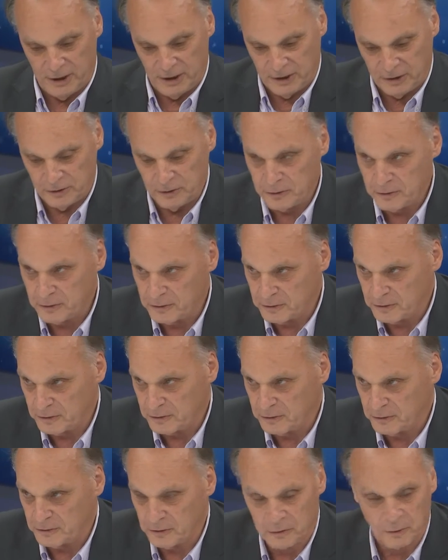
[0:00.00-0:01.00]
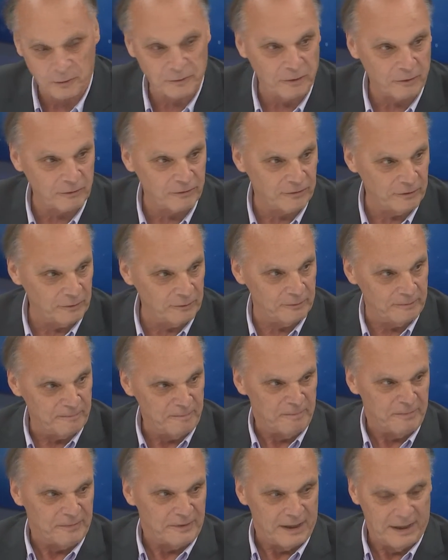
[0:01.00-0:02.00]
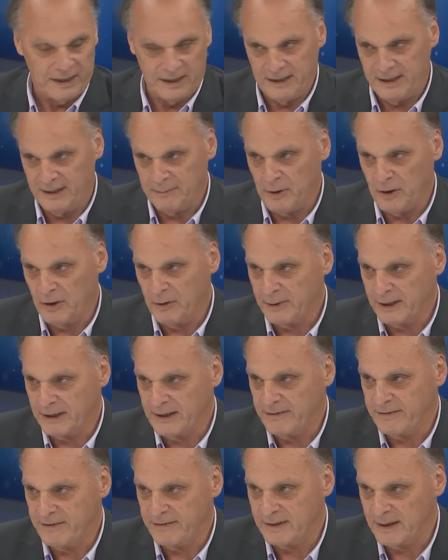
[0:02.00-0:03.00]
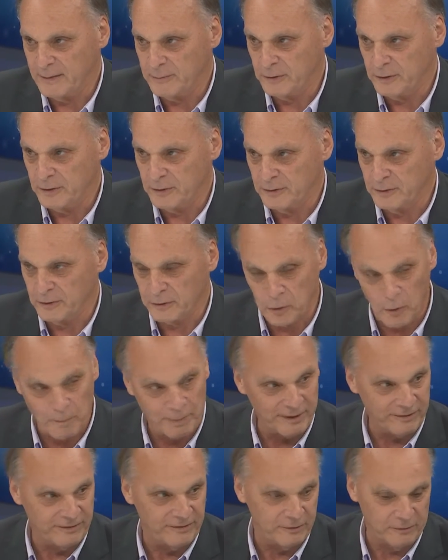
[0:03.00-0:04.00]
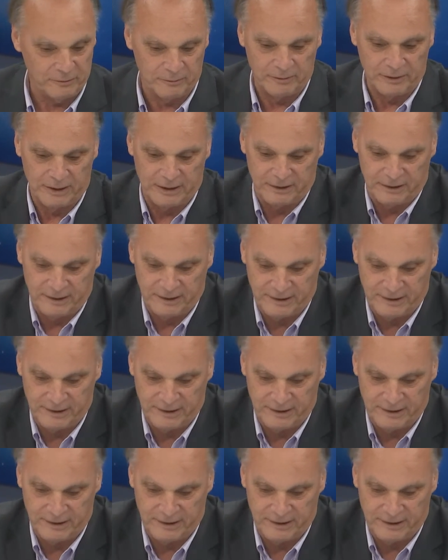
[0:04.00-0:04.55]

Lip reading: It's a French company that I think most of you know that makes